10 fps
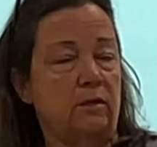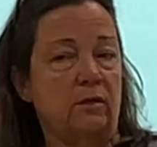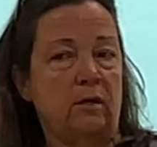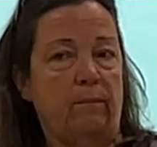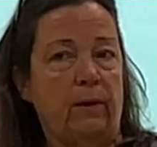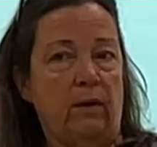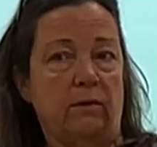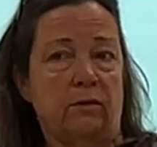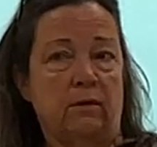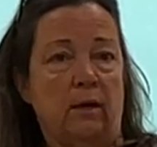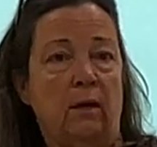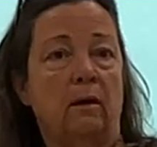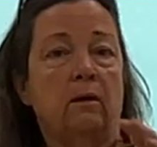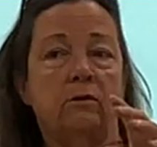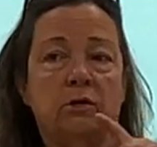insipidus.
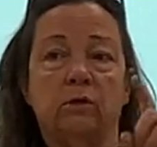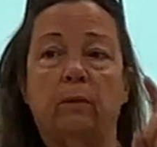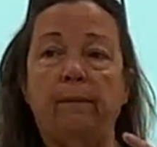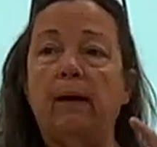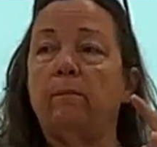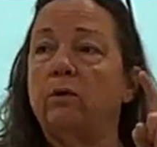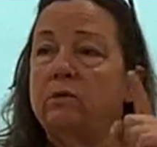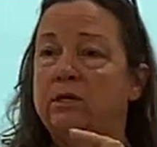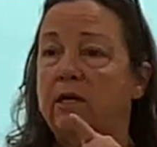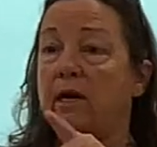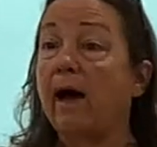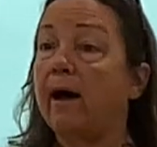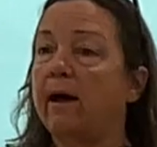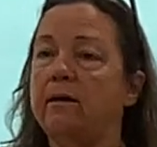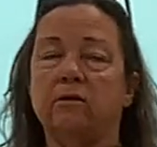Just remember,
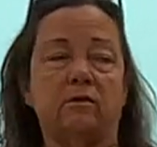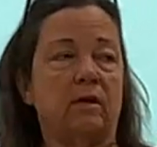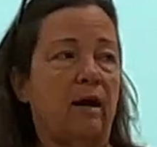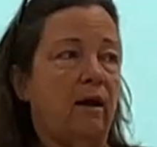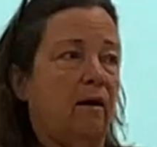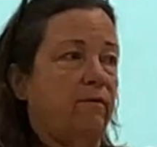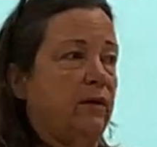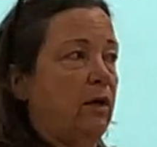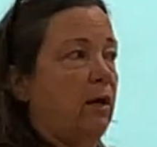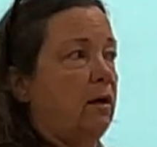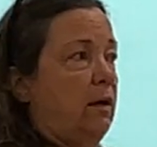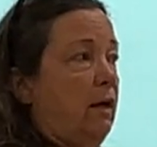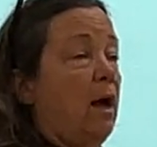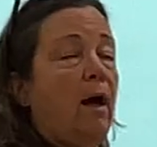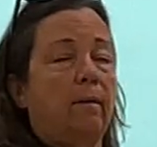DI does not have the kidney.
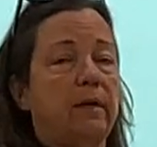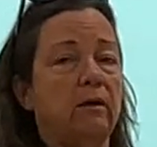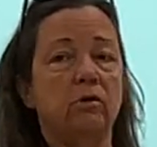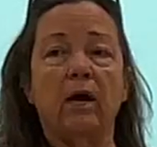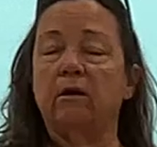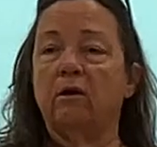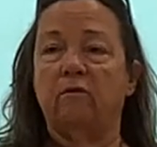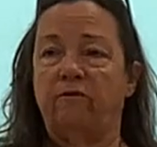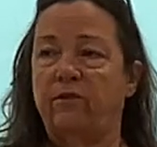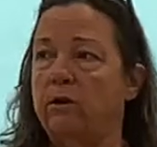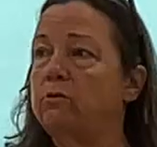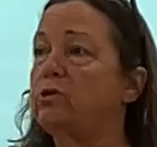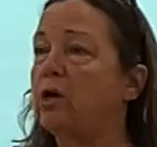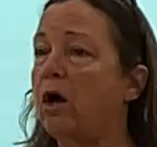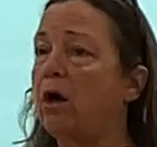I'm not trying to confuse
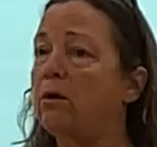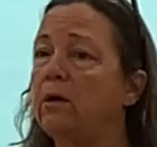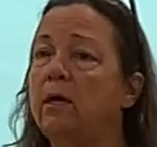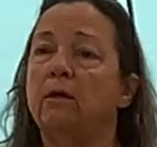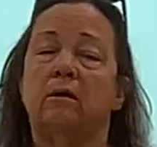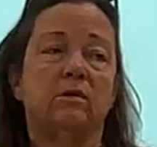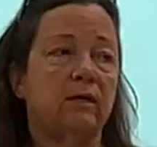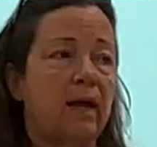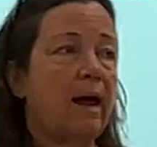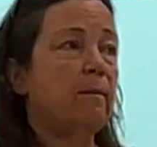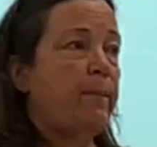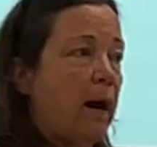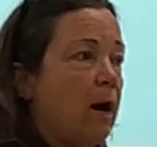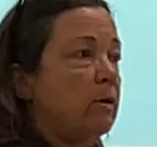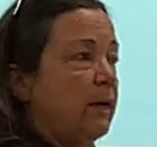y'all. There's a lot of
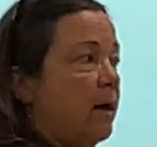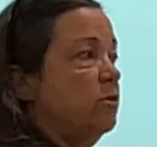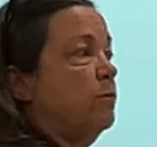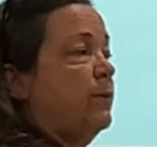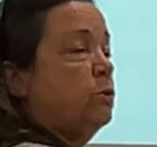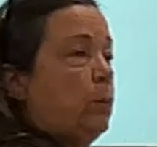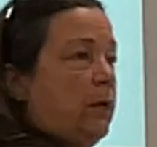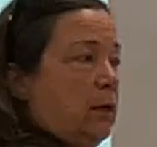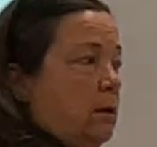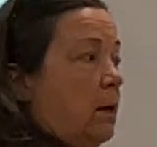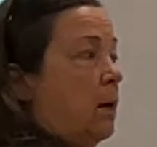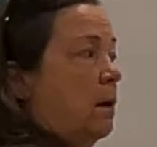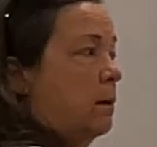parallels between